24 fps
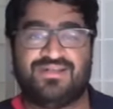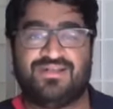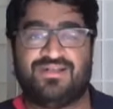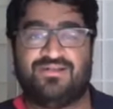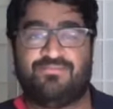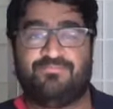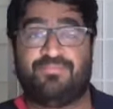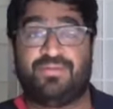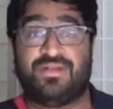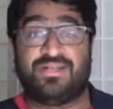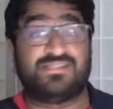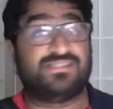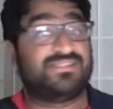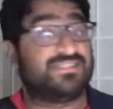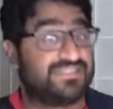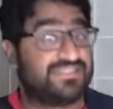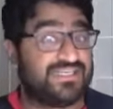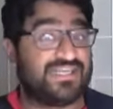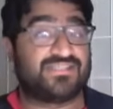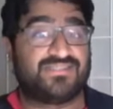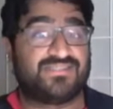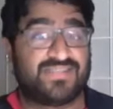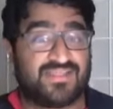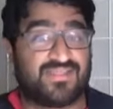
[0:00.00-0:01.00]
but it
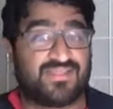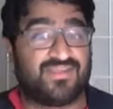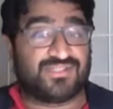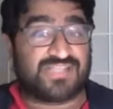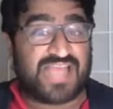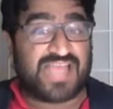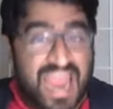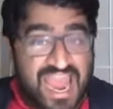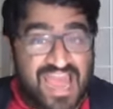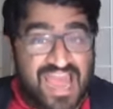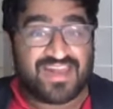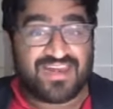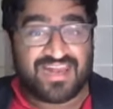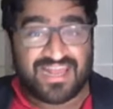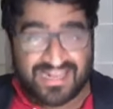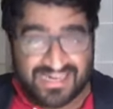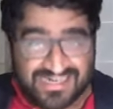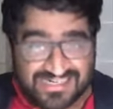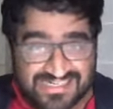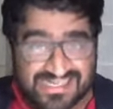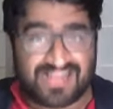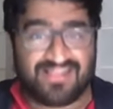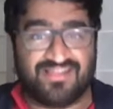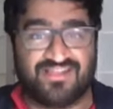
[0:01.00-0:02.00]
suggests that there's an
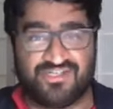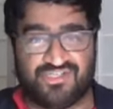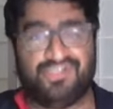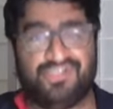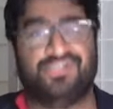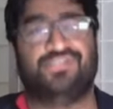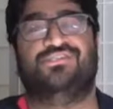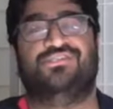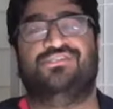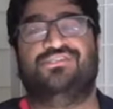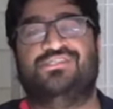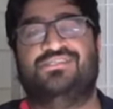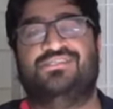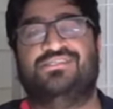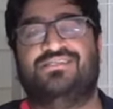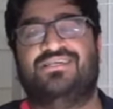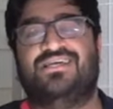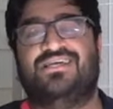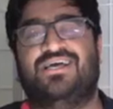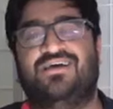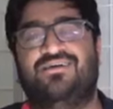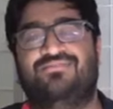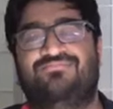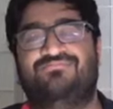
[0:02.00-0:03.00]
intelligence,
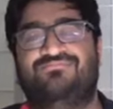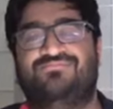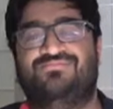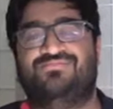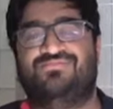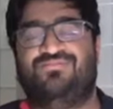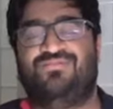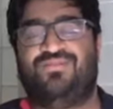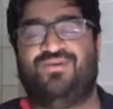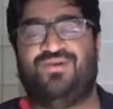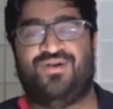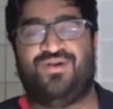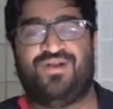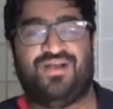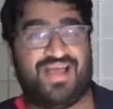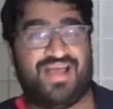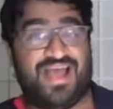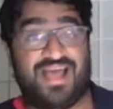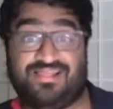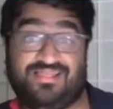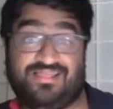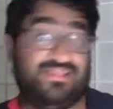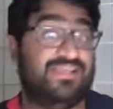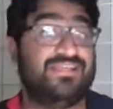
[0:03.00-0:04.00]
uh, uh,
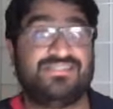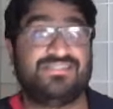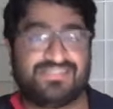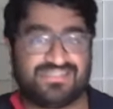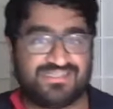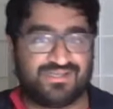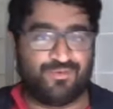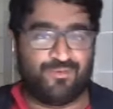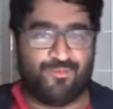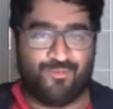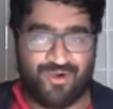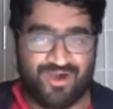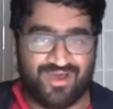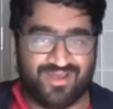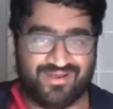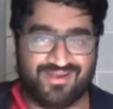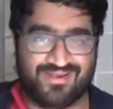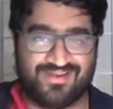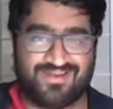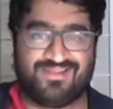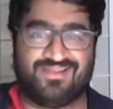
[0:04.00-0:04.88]
at least one,